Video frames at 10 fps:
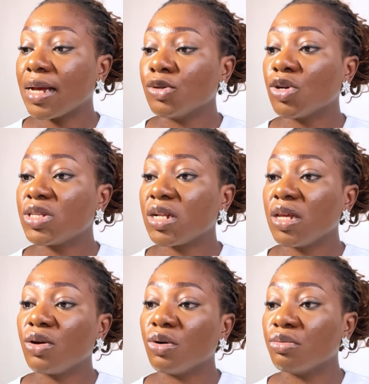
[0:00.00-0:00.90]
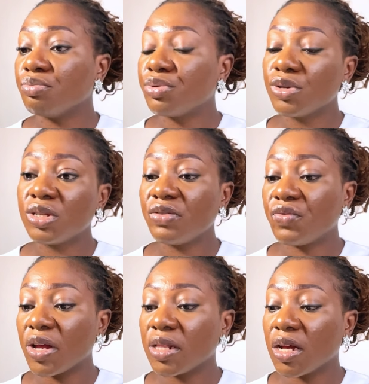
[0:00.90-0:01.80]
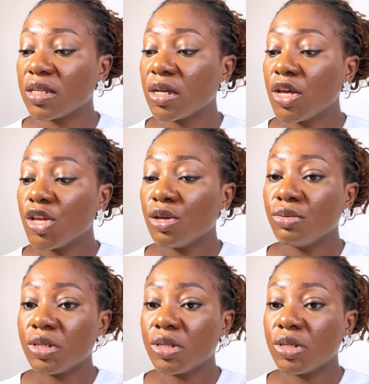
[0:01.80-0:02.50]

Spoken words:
and just click on Prodigy Finance. You will